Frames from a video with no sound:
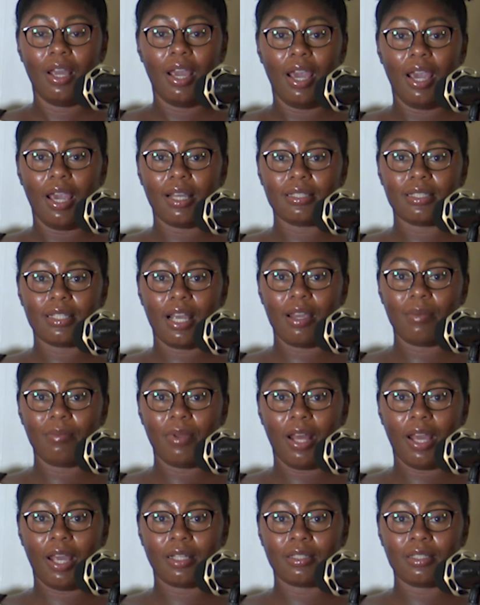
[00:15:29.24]

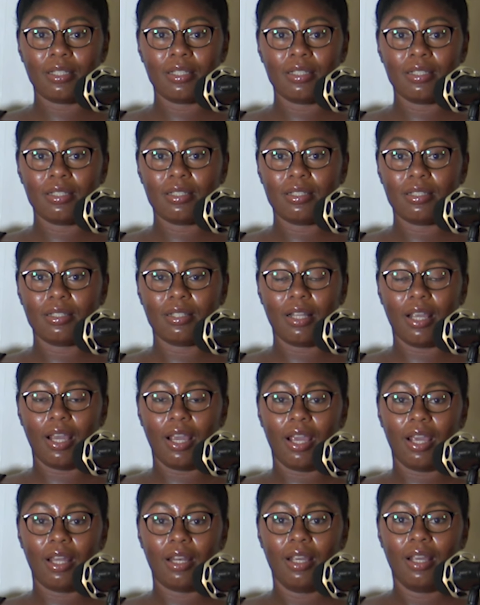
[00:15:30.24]
anti-Blackness,
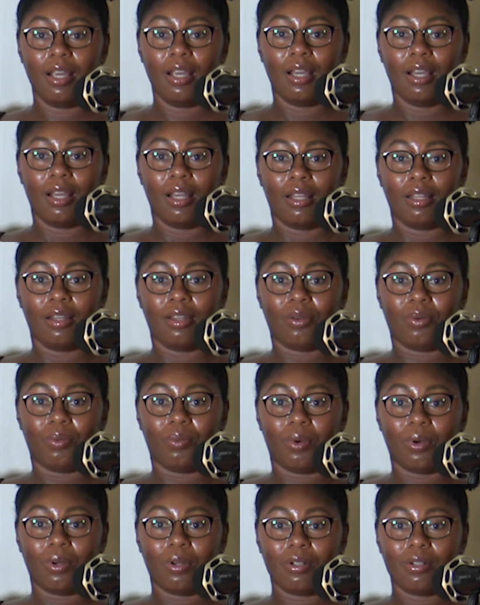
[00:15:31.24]
that the
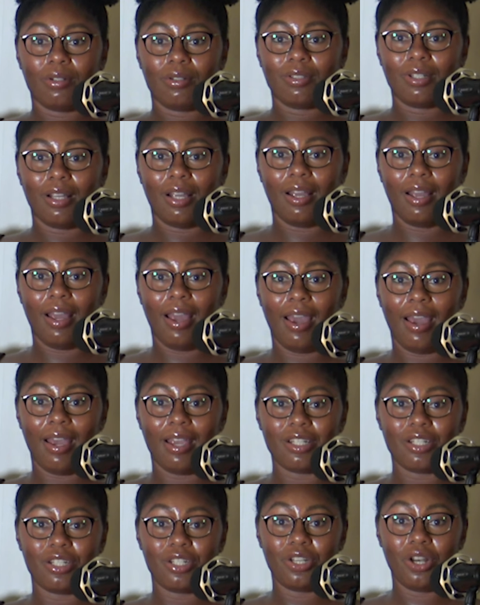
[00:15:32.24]
world
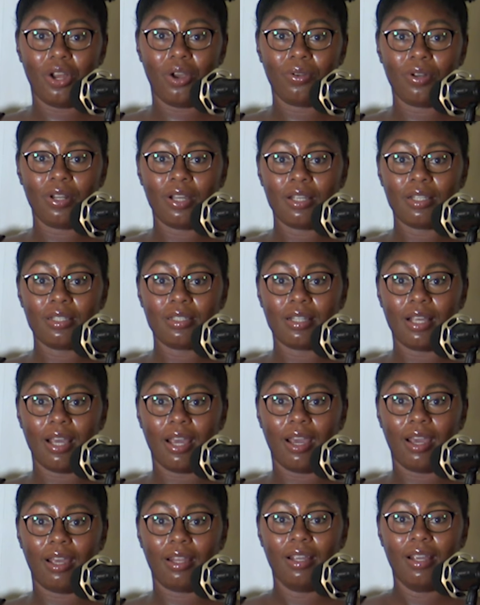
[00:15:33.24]
has shown us
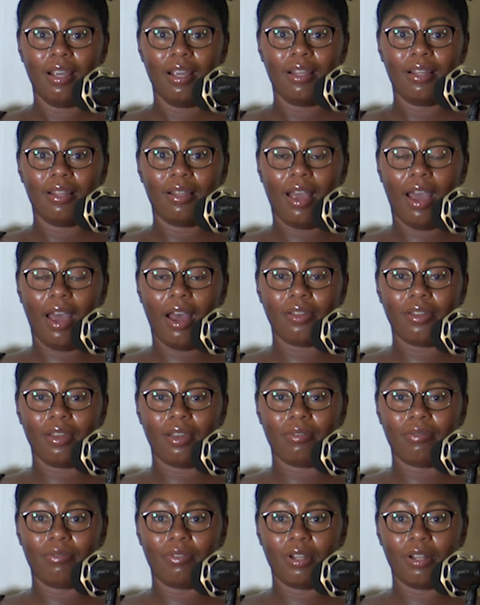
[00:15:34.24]
that how they
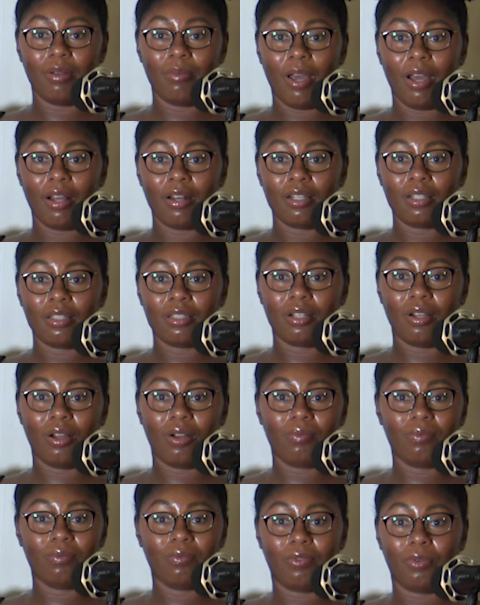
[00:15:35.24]
feel about us
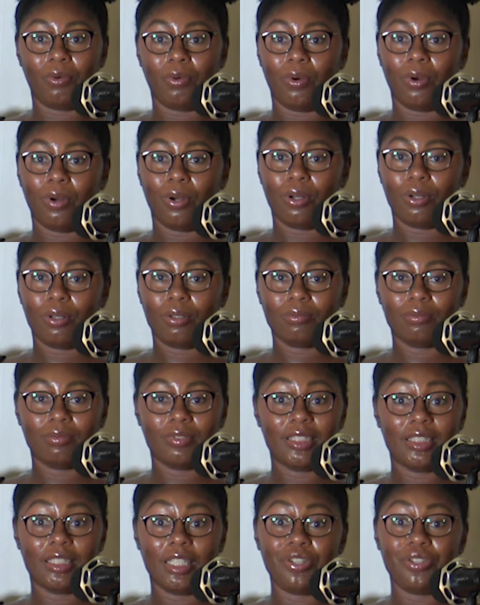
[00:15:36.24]
for
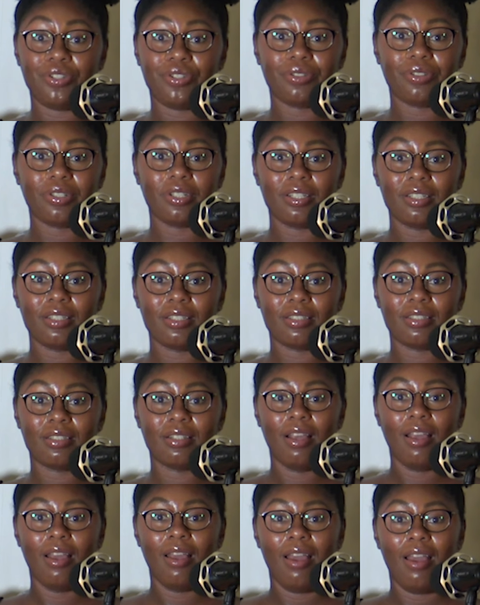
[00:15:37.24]
centuries.
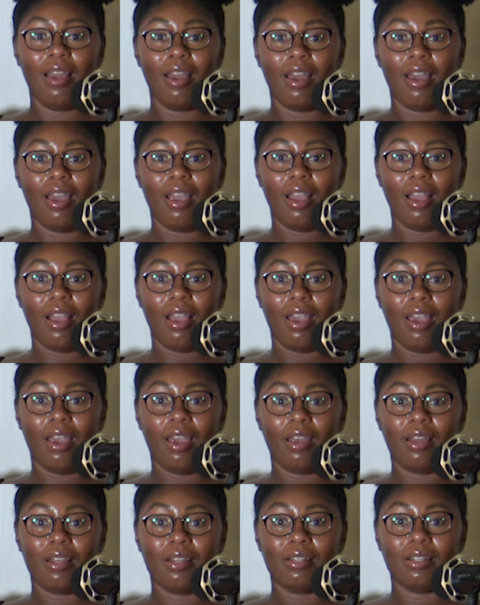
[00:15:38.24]

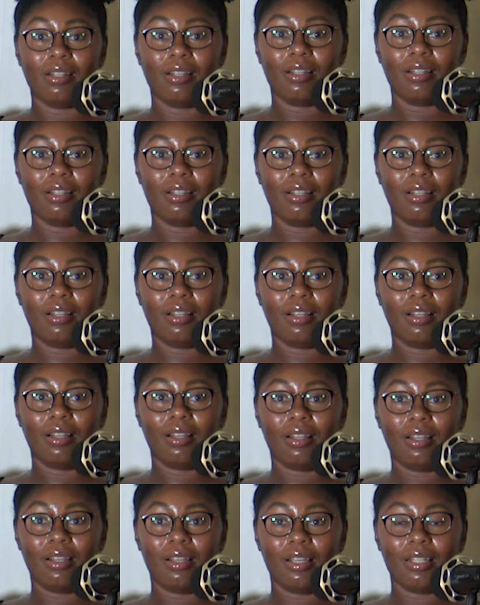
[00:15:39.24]
And
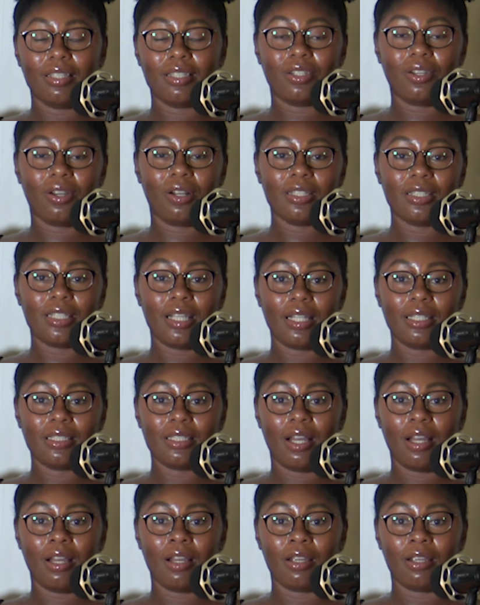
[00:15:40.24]
it's going to take
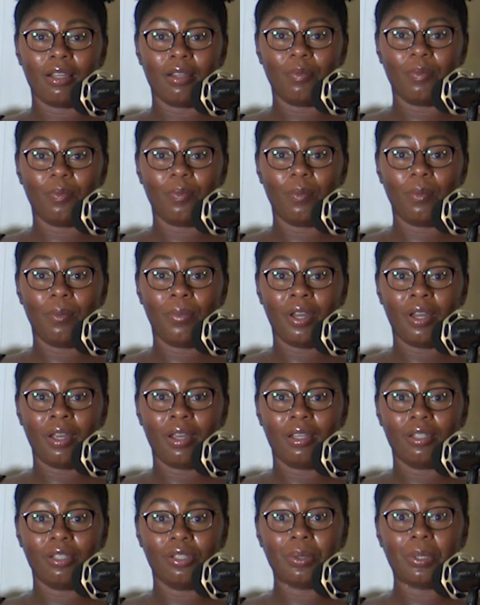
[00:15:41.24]
time,
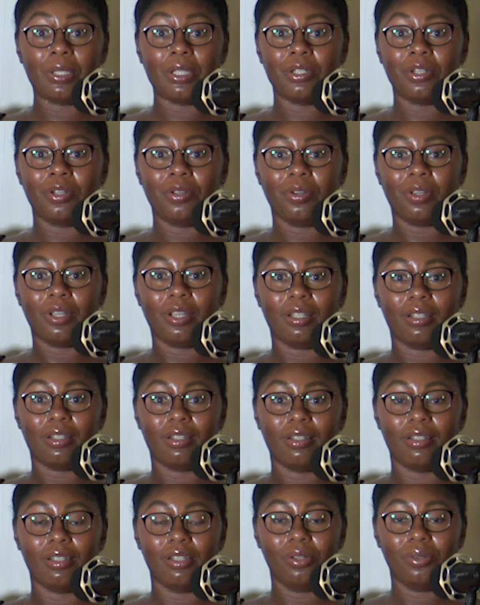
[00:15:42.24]
but you can do it.
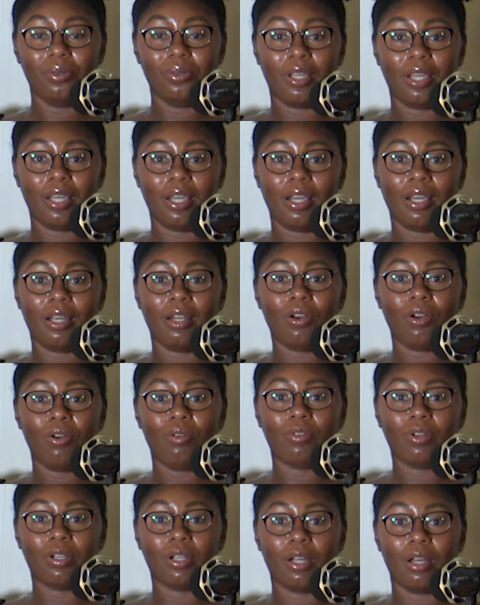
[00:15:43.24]
You can
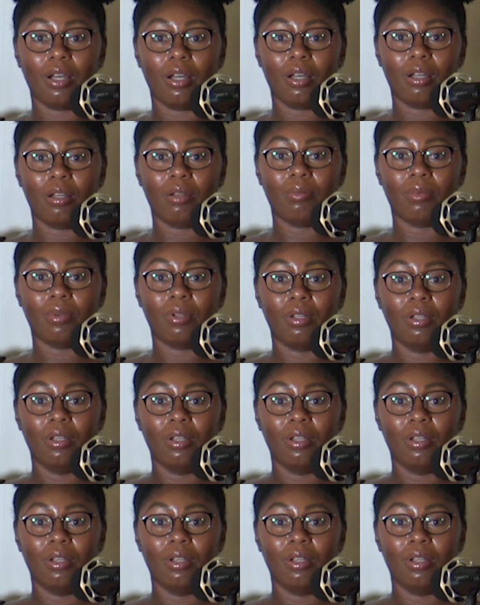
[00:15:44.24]
overcome